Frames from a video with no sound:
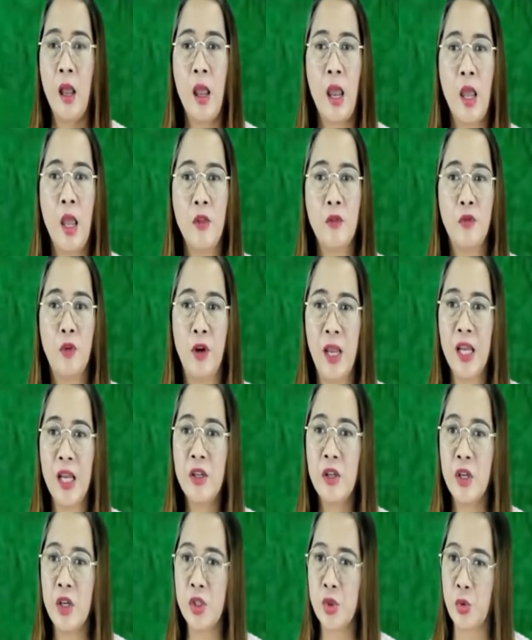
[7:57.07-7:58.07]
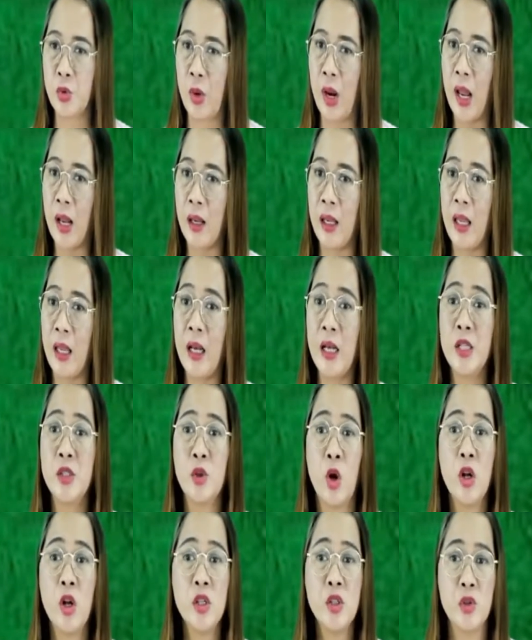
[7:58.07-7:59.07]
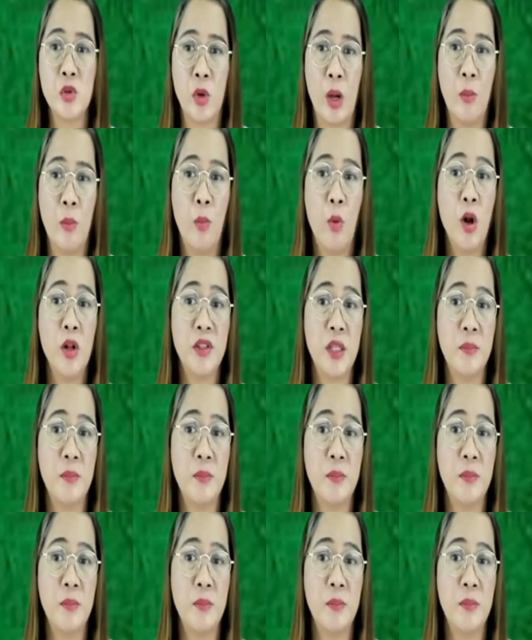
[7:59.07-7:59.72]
And for igneous rock, it is also a molten